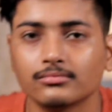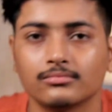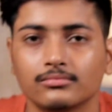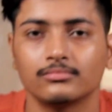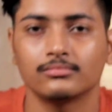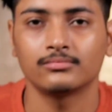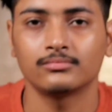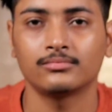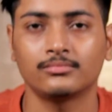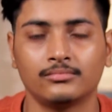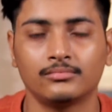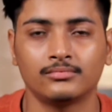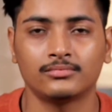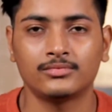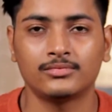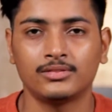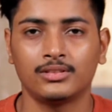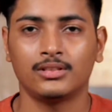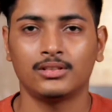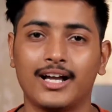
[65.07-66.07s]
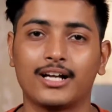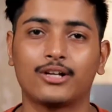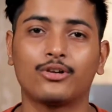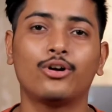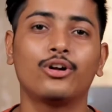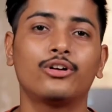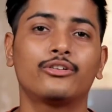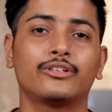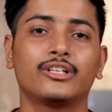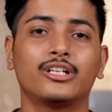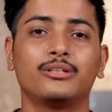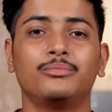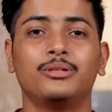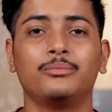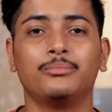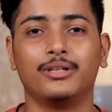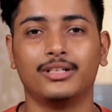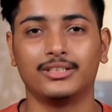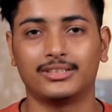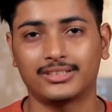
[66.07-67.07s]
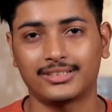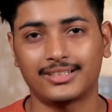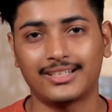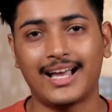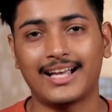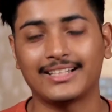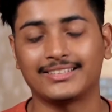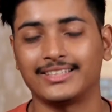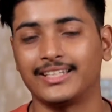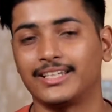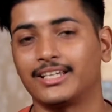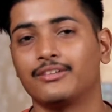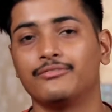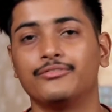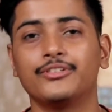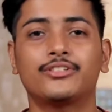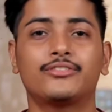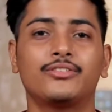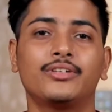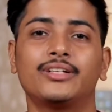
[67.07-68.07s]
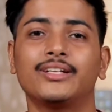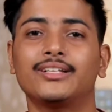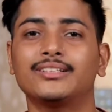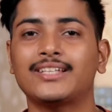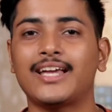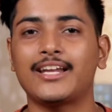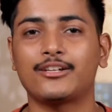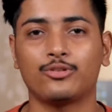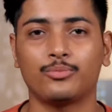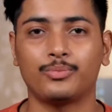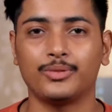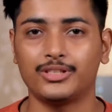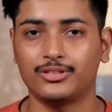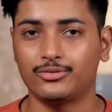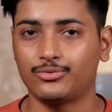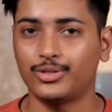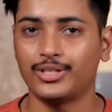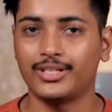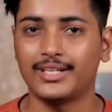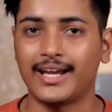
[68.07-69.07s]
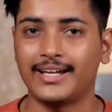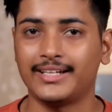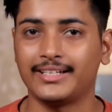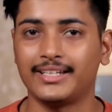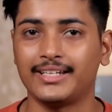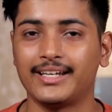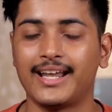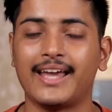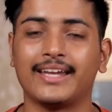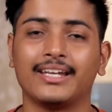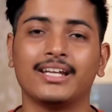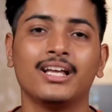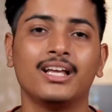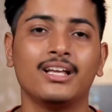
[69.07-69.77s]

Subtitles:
earphones in India called Realme Buds Classic, which retails at Rs 399.